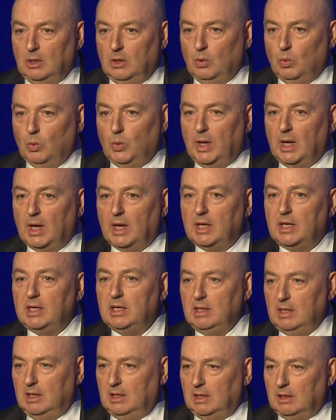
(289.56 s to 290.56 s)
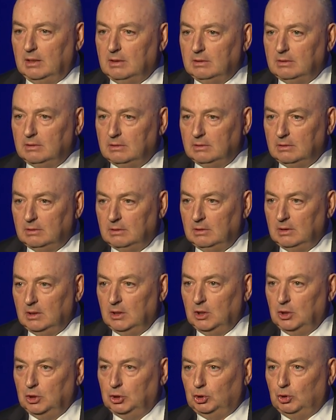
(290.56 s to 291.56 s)
We are here
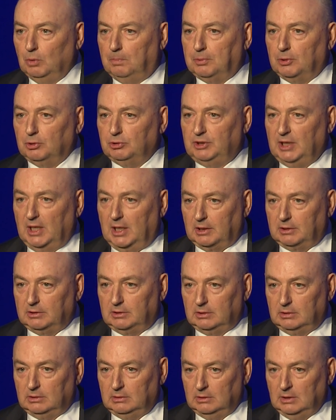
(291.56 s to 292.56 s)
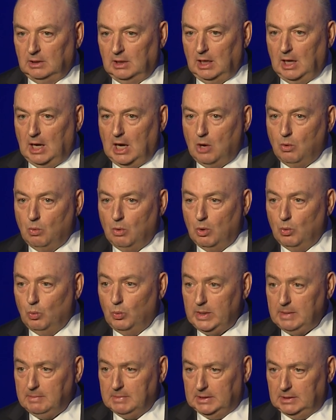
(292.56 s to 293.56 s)
to protect our
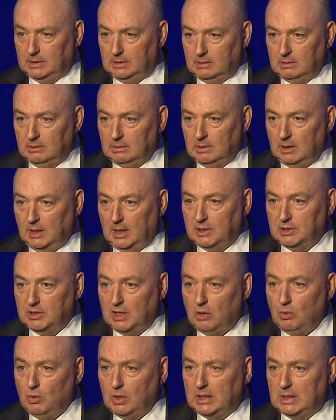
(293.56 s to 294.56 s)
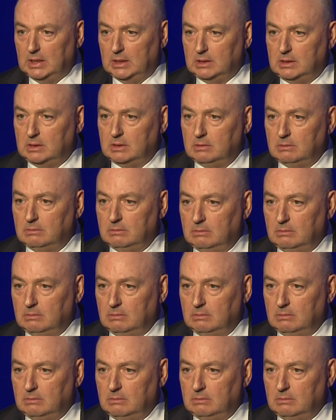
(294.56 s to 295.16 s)
women and our kids.